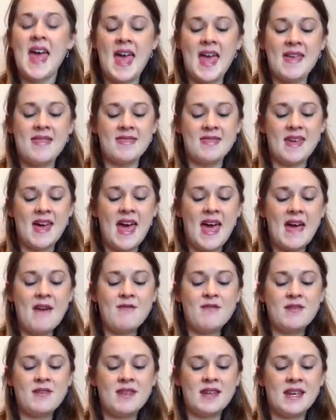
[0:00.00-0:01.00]
in that
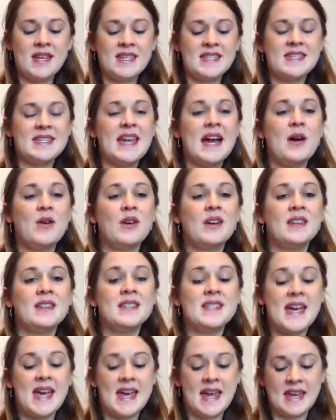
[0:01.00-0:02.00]
everything is now
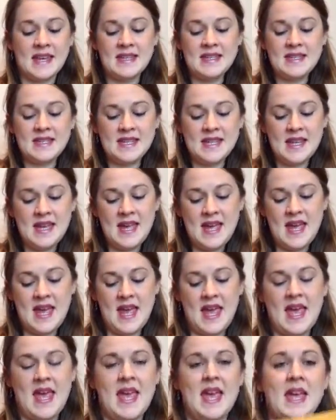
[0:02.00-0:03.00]
contained
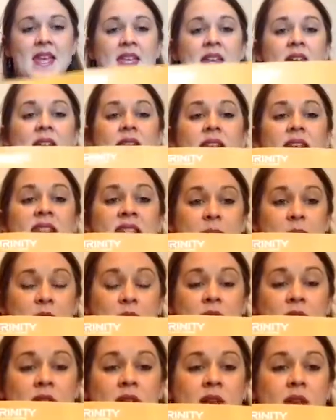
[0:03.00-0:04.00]
in this
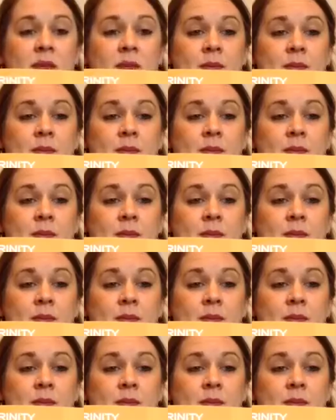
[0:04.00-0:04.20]
book.